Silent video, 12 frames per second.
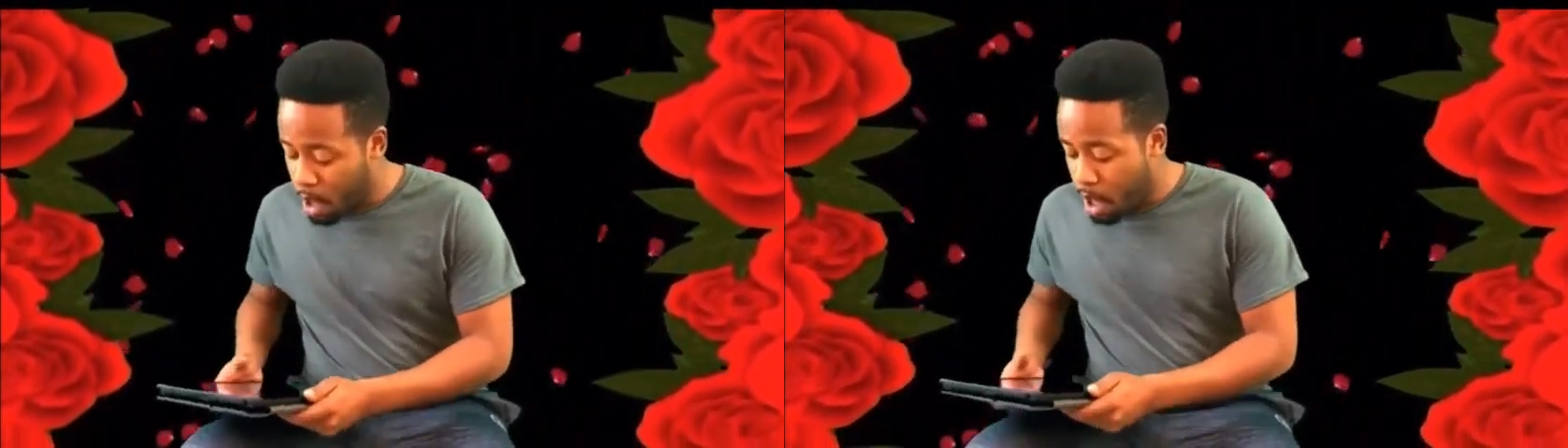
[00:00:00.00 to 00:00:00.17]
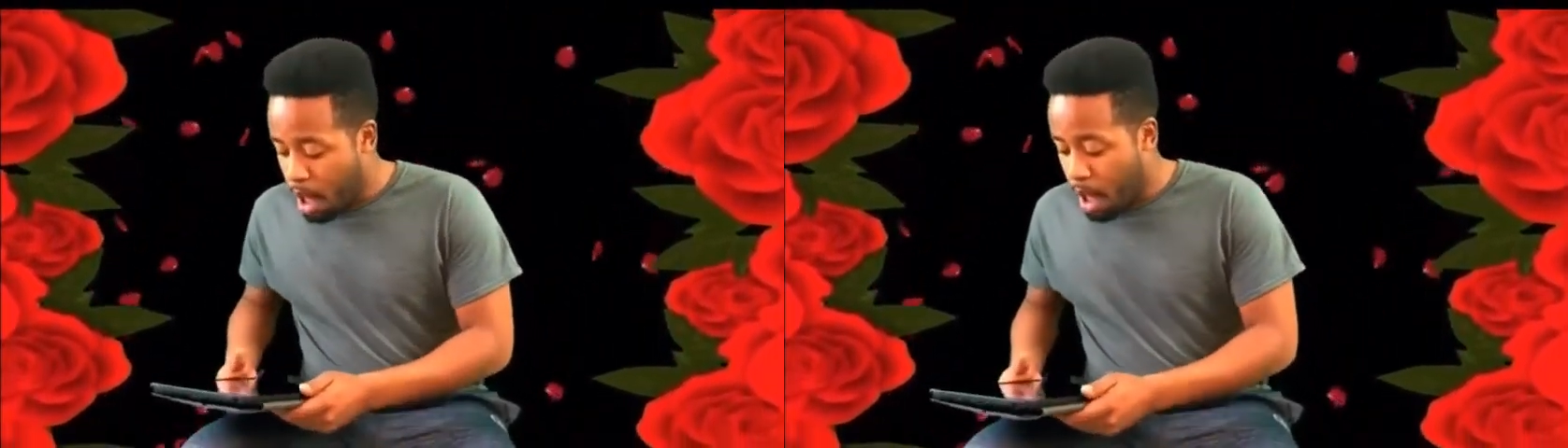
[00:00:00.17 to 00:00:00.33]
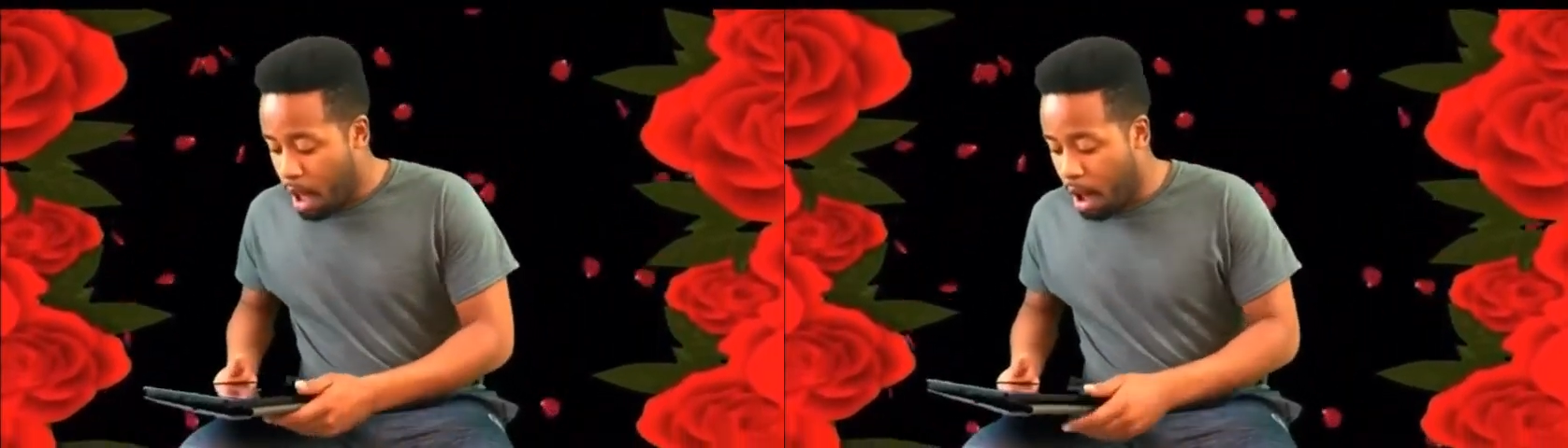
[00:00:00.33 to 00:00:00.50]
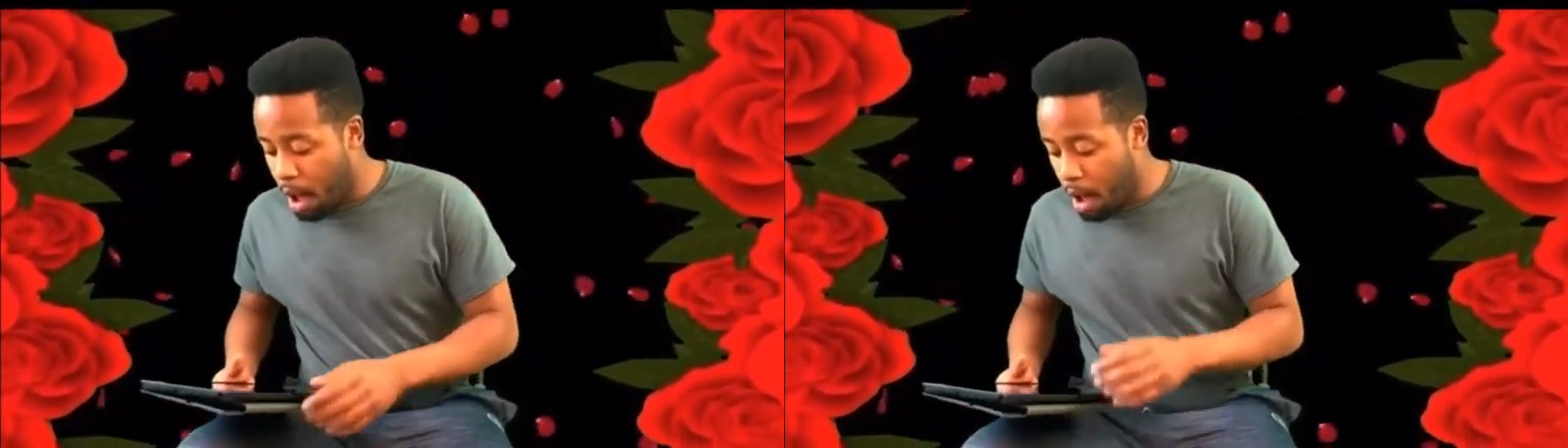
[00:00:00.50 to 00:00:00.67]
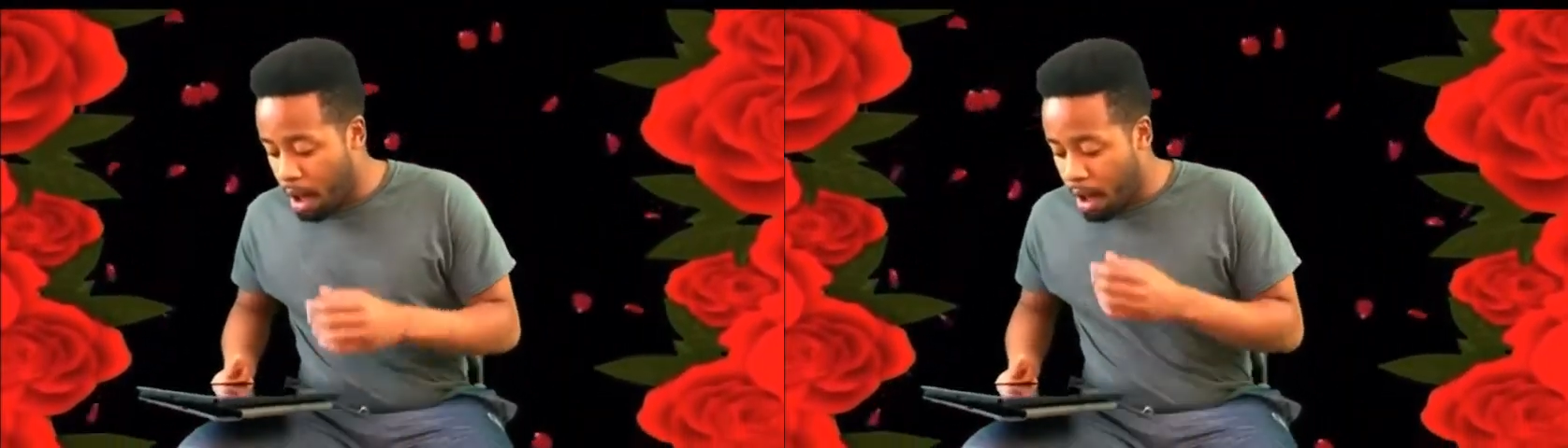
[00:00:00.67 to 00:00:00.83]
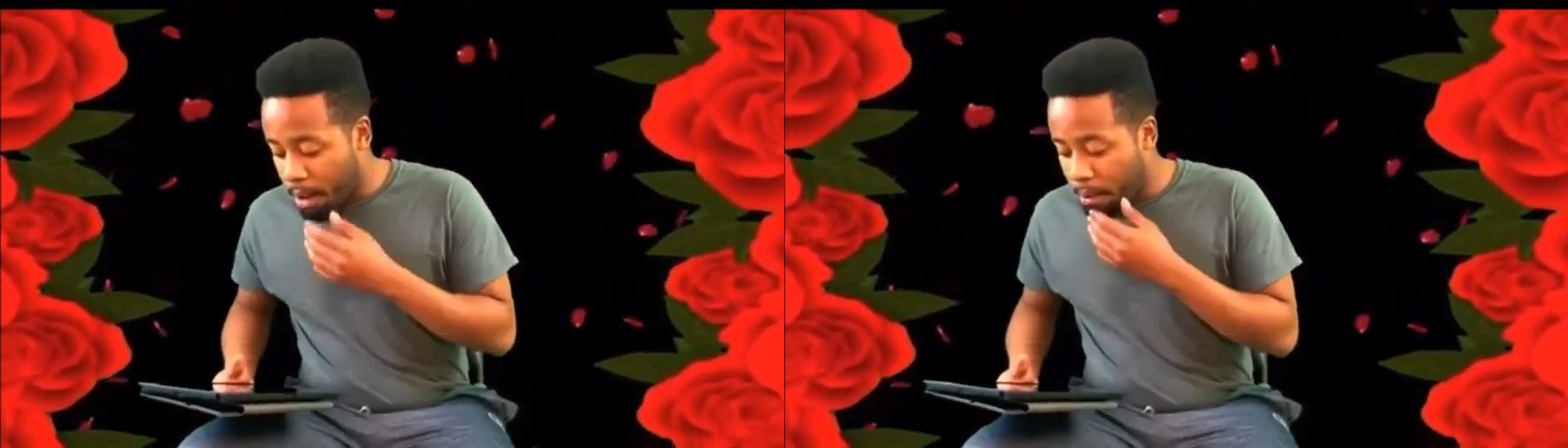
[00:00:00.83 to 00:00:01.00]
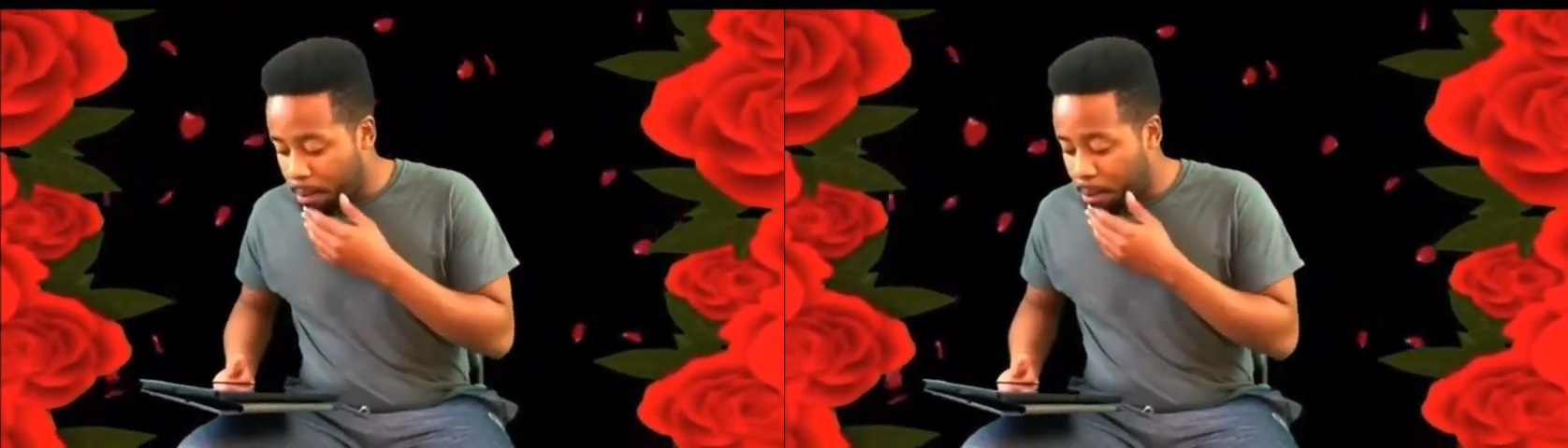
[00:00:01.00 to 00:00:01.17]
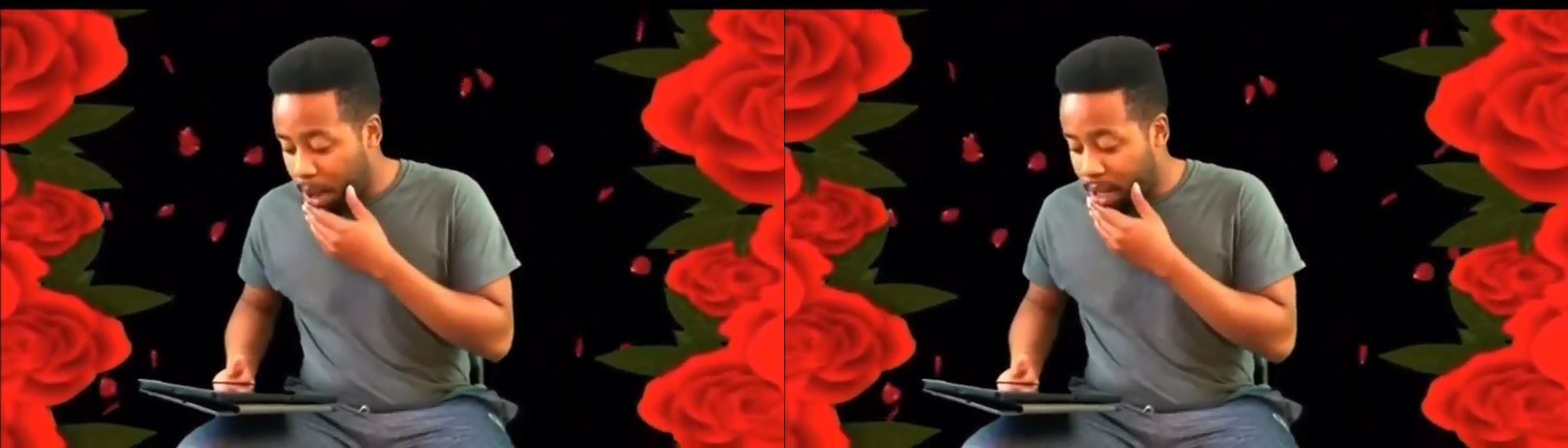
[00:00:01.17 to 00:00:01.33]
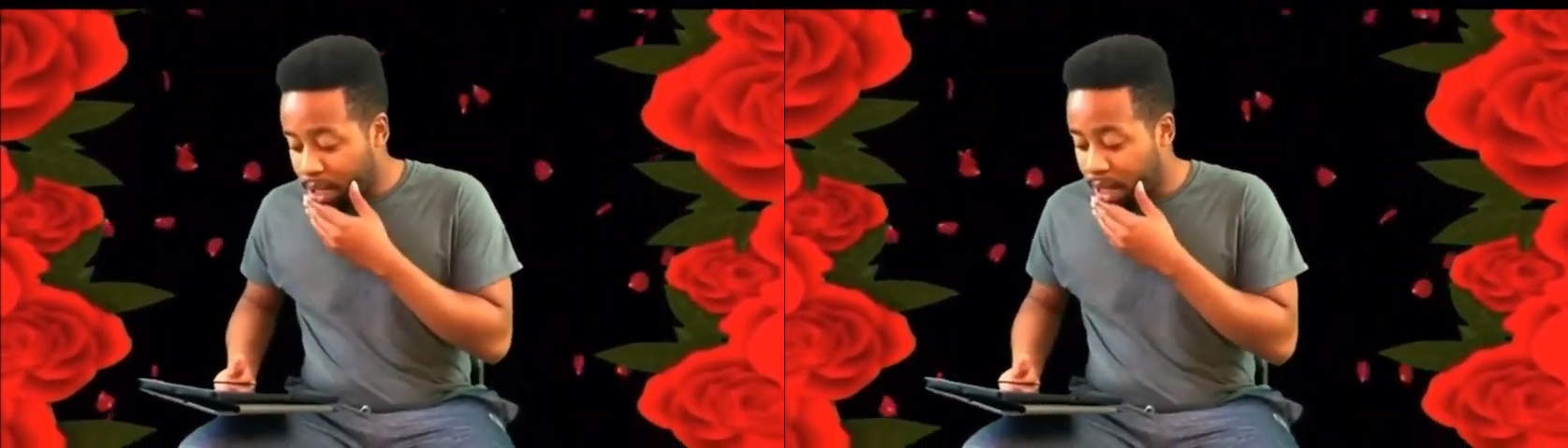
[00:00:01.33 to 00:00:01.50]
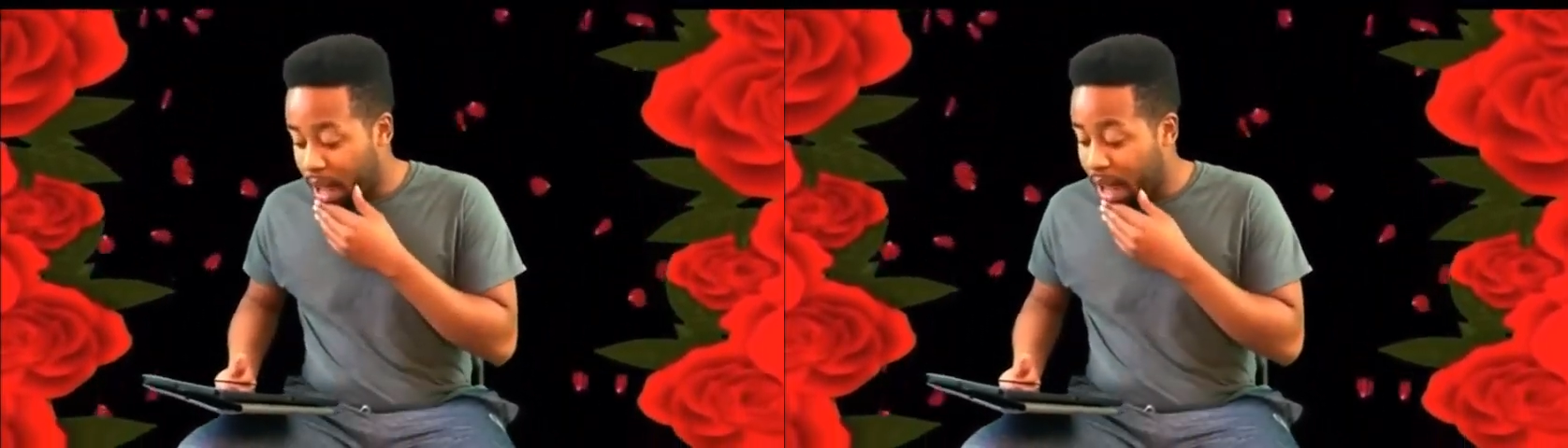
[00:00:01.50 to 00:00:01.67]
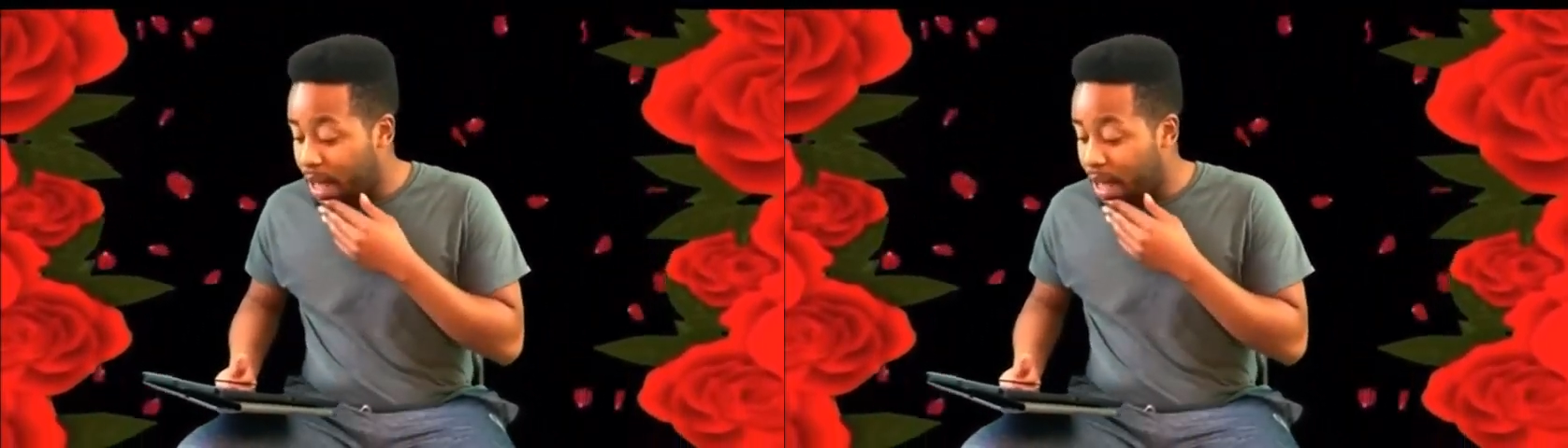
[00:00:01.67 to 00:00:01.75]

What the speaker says: But today